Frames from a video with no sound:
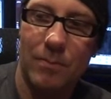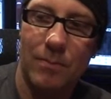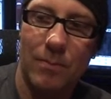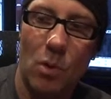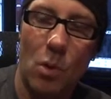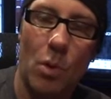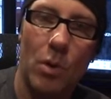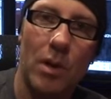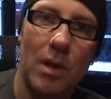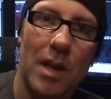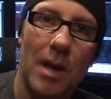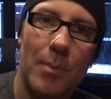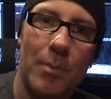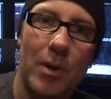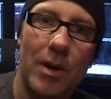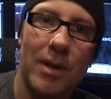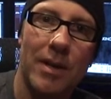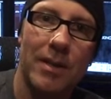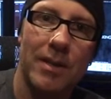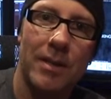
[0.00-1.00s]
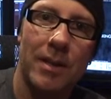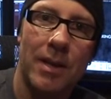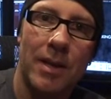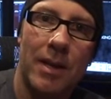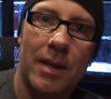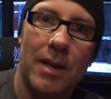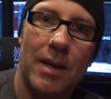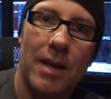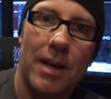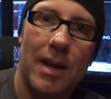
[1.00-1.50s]
horn libraries
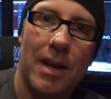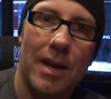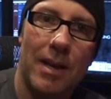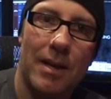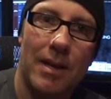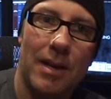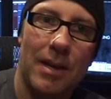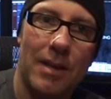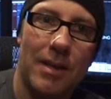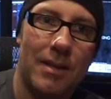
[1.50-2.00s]
and uh,